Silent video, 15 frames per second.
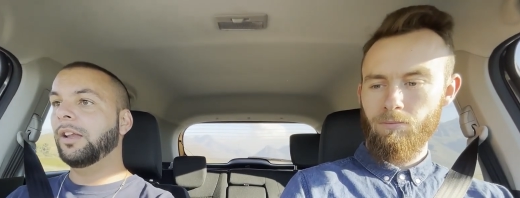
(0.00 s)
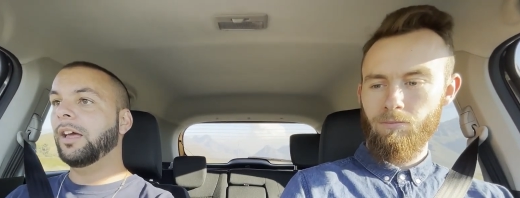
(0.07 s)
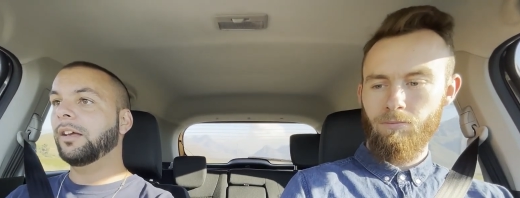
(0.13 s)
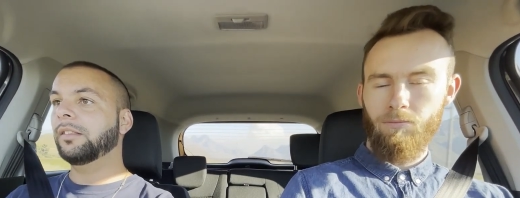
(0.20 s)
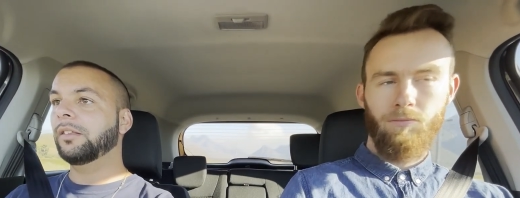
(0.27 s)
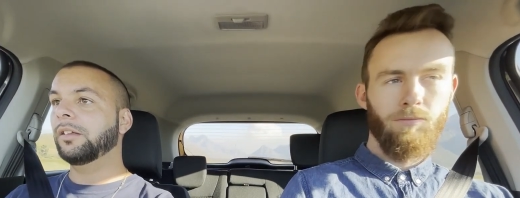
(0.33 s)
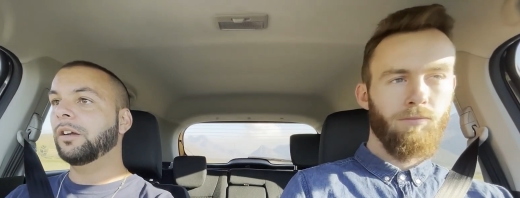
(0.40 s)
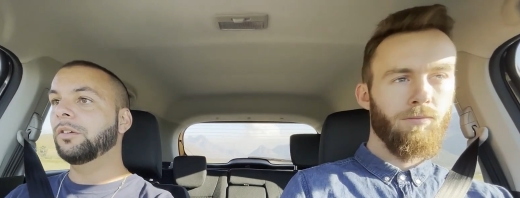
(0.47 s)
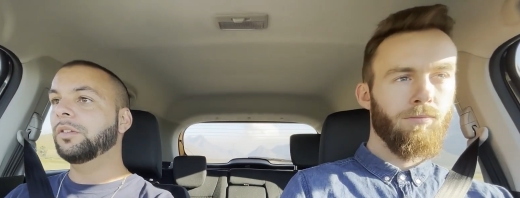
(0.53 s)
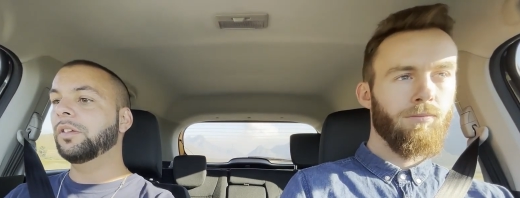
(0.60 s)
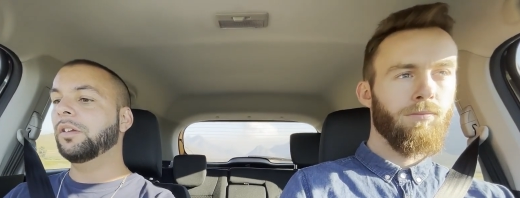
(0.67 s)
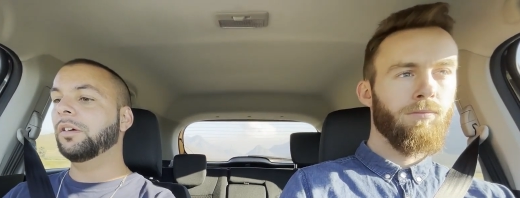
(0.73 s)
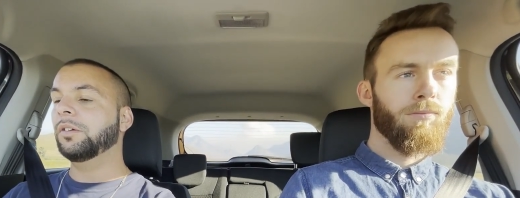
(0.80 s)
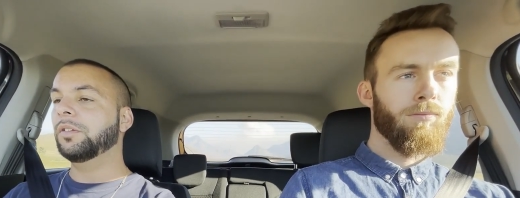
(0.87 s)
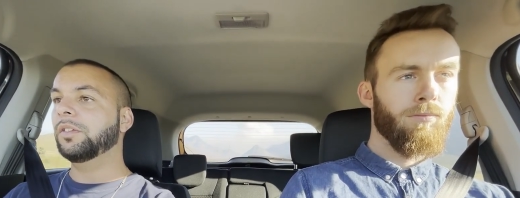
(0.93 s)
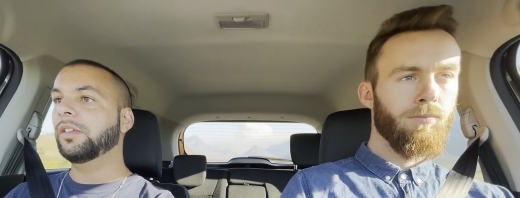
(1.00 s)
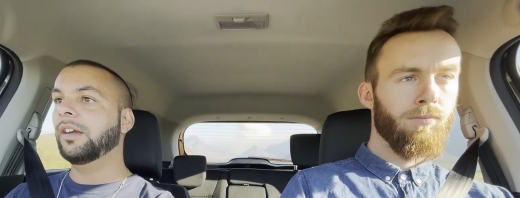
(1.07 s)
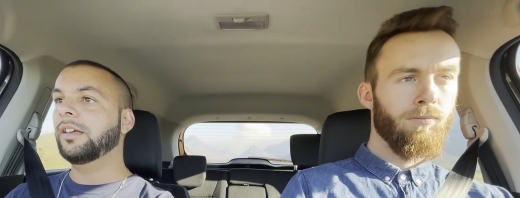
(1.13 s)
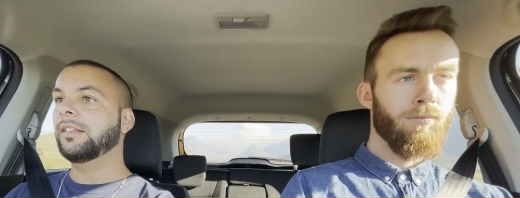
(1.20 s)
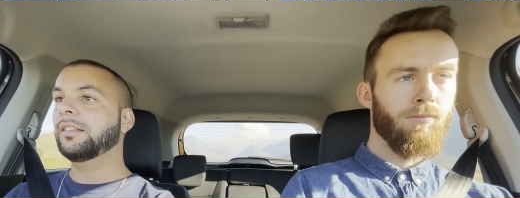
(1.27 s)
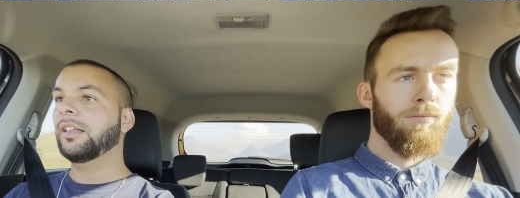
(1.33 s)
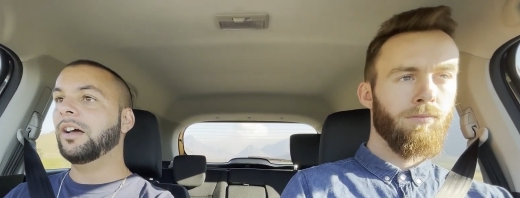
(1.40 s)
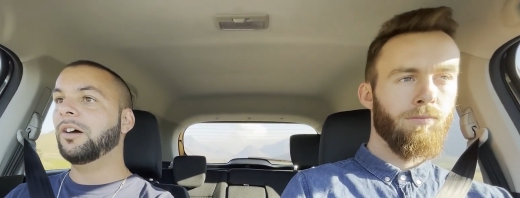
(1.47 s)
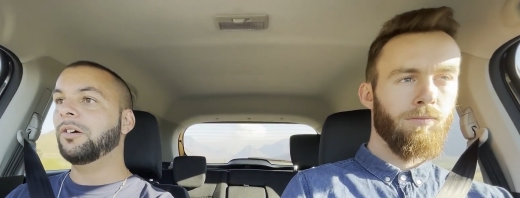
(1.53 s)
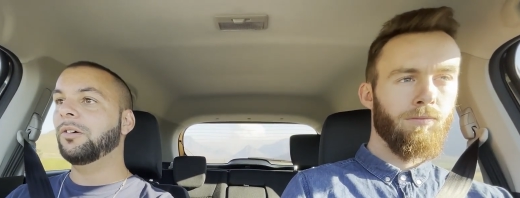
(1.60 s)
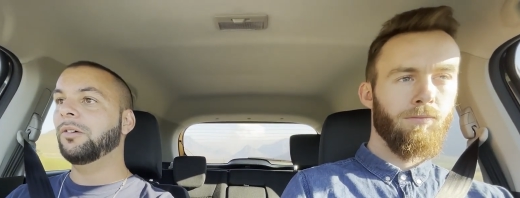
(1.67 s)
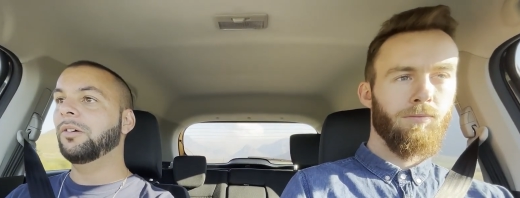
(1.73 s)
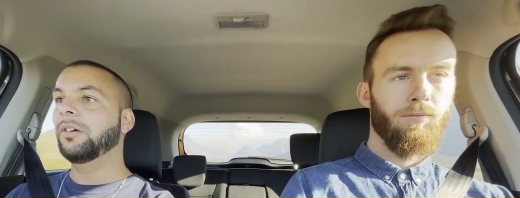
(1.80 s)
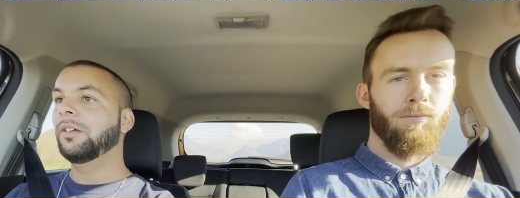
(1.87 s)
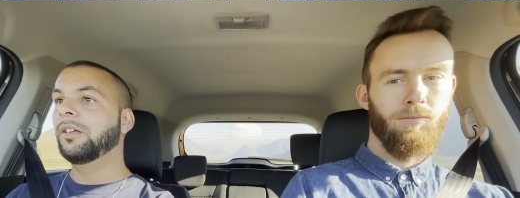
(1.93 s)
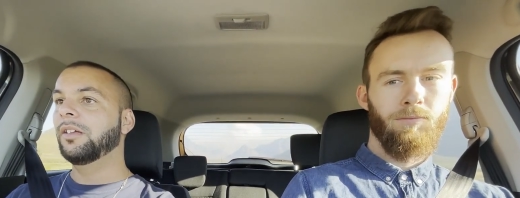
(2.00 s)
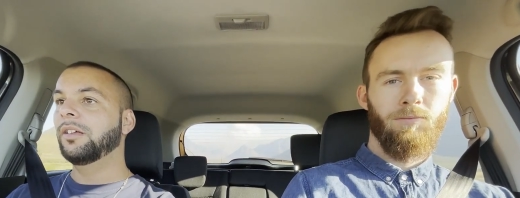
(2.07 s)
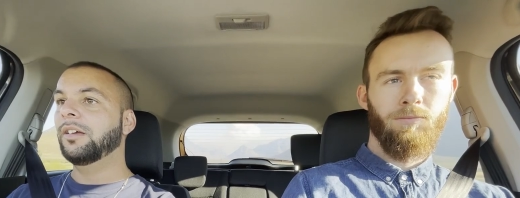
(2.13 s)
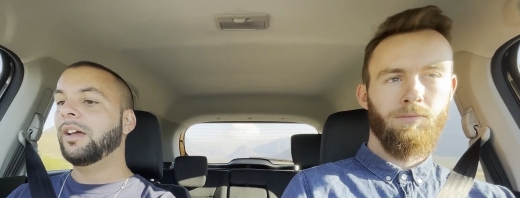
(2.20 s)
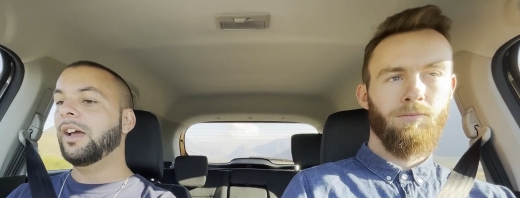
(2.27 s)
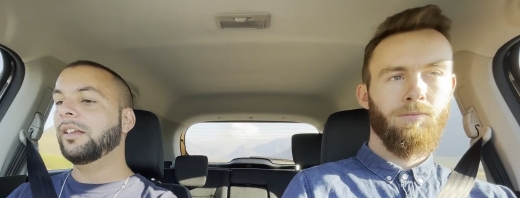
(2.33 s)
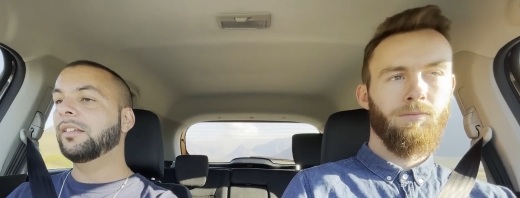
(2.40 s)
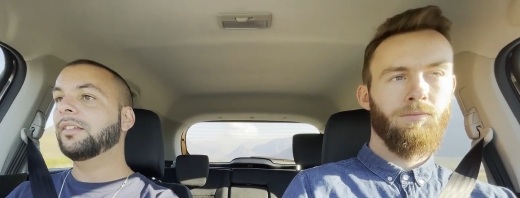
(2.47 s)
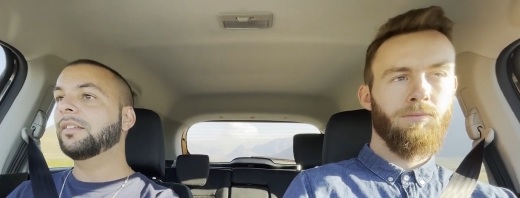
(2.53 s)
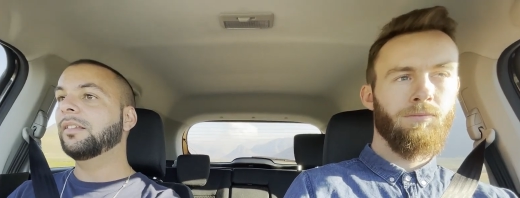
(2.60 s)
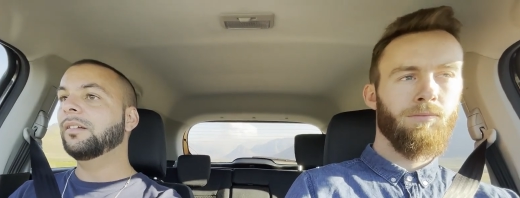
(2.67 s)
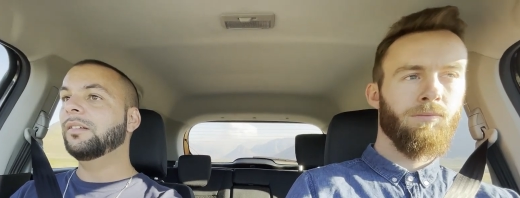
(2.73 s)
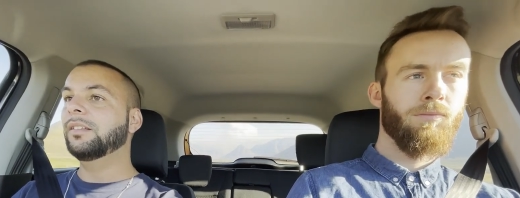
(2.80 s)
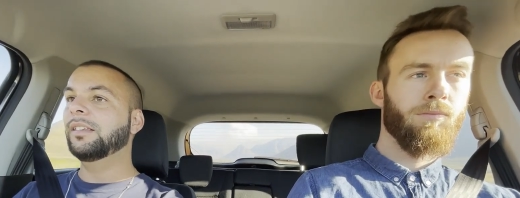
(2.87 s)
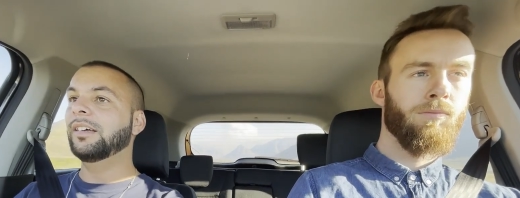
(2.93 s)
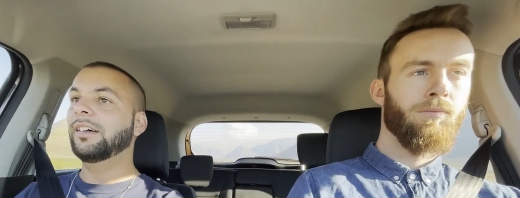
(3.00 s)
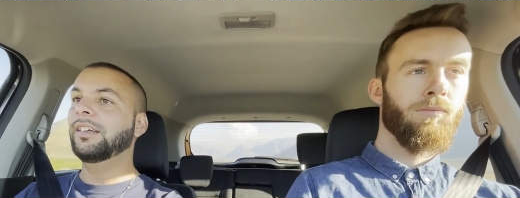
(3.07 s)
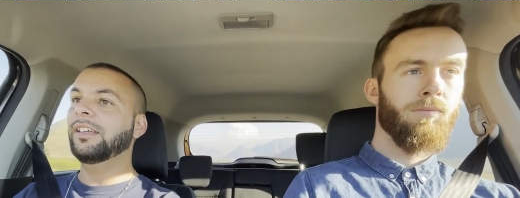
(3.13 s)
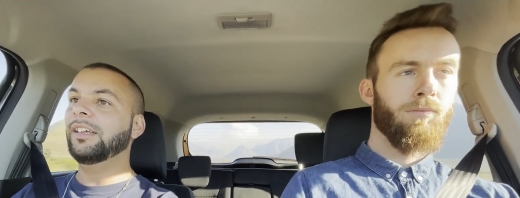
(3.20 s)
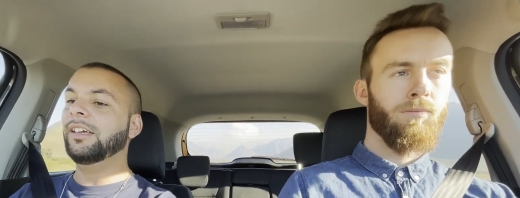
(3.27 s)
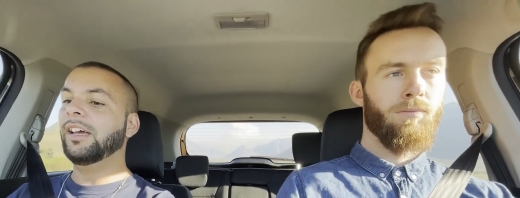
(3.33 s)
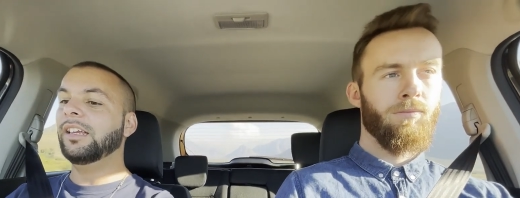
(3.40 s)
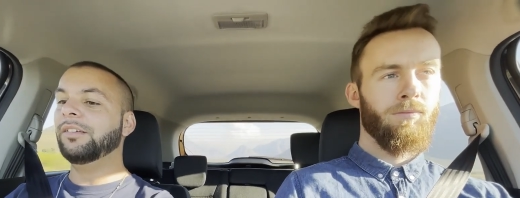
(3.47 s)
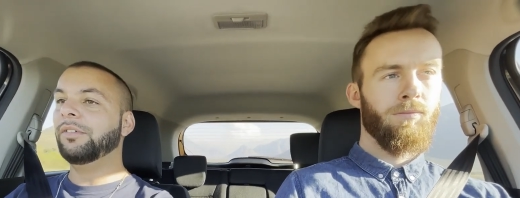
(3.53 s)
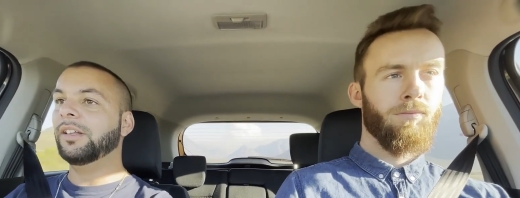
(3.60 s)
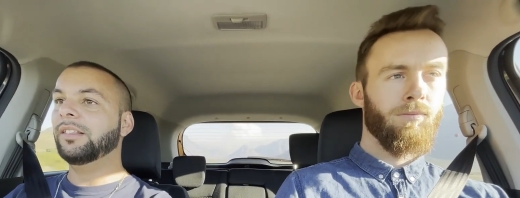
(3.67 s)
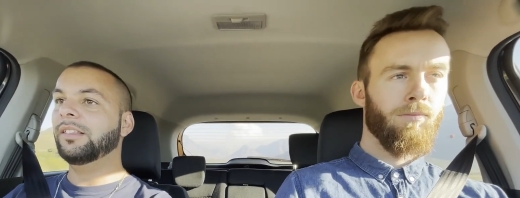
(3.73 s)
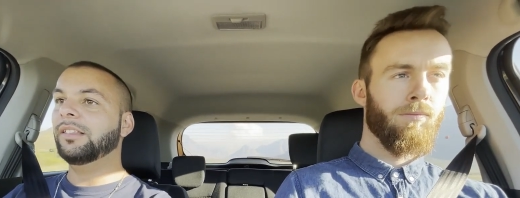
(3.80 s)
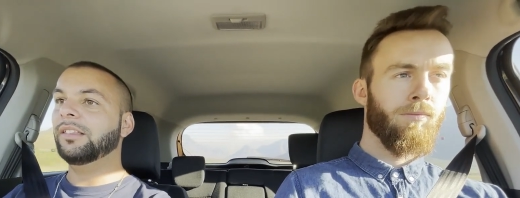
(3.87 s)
Speaker 1: like the road's gonna go straight now and it's still turning and if I